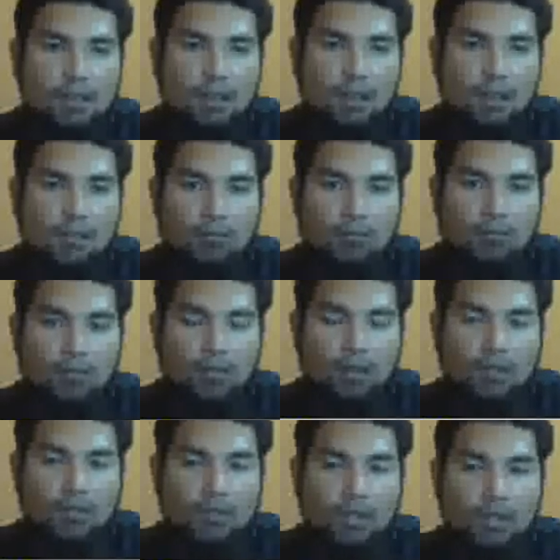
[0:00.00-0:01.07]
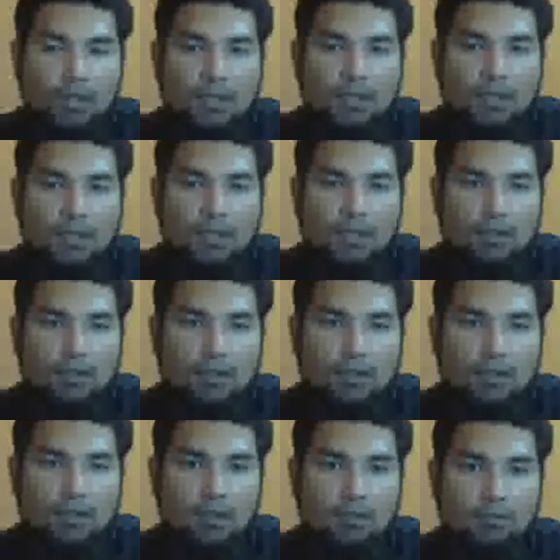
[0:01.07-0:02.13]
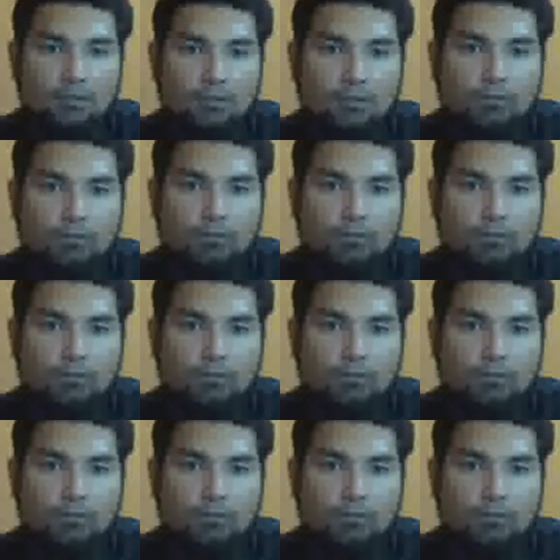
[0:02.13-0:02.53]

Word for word: um slanting um